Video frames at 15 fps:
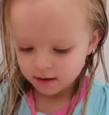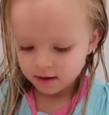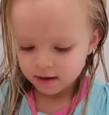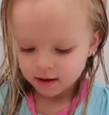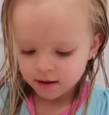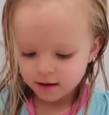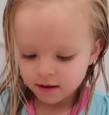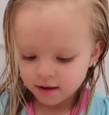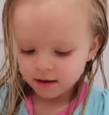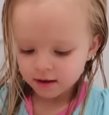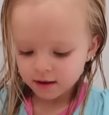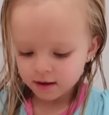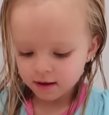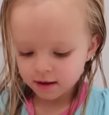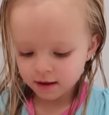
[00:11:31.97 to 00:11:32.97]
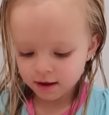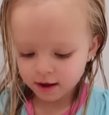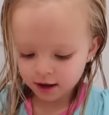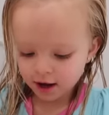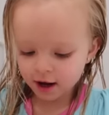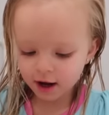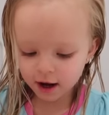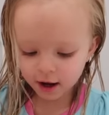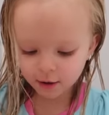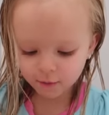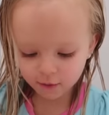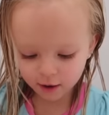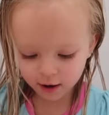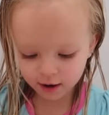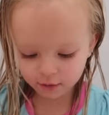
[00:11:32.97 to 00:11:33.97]
Pei? Yeah.
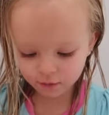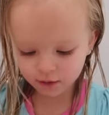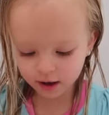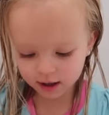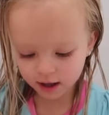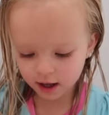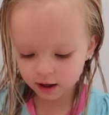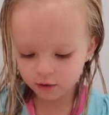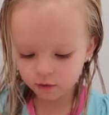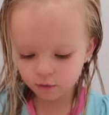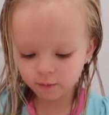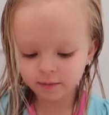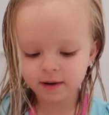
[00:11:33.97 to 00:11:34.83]
Okay, go ahead. What do you say?